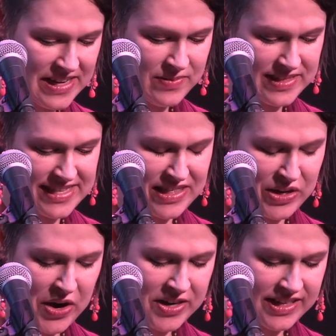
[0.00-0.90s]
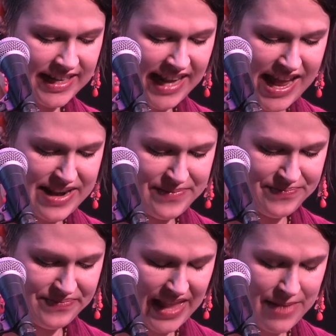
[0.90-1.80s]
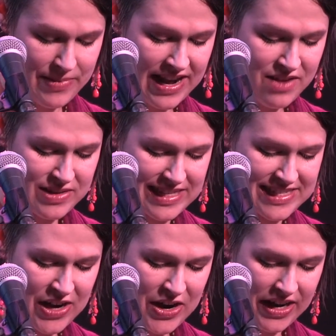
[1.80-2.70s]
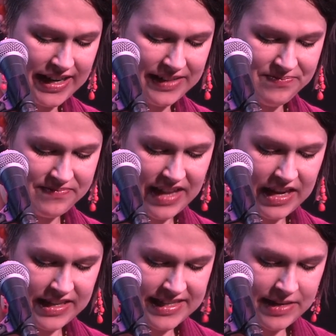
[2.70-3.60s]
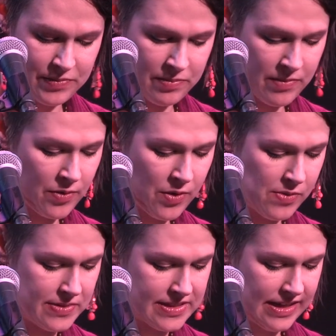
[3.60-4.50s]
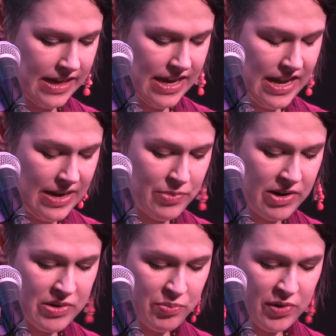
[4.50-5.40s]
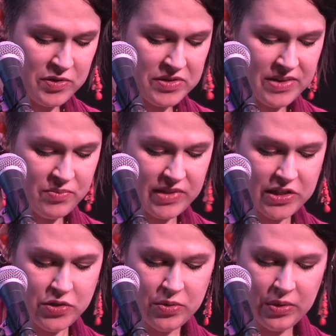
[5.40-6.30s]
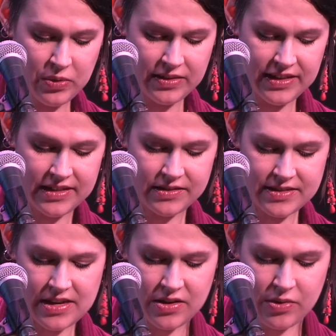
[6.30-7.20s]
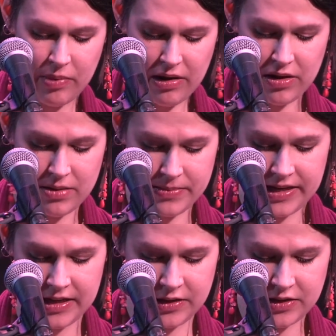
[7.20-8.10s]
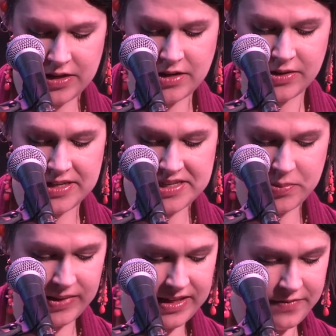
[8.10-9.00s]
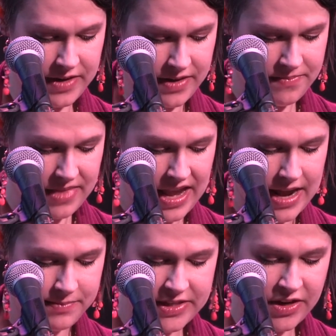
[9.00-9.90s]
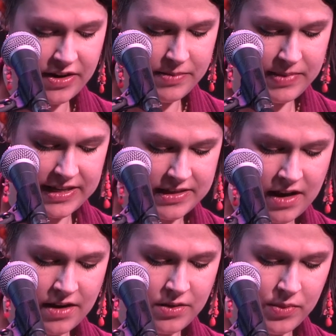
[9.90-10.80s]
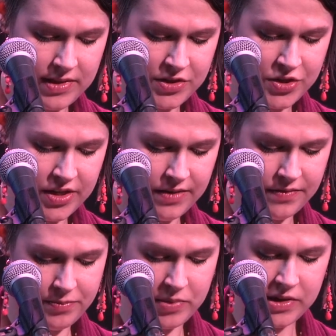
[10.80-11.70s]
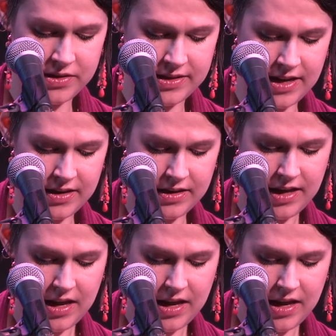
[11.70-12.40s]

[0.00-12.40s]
it was in the garden again, but now it was dark, and he seemed morose. Bird approached him with 2 golden eagles in her palm, and he looked at her disbelieving. "I'm sorry, but I saw you with the shiv," Bird said.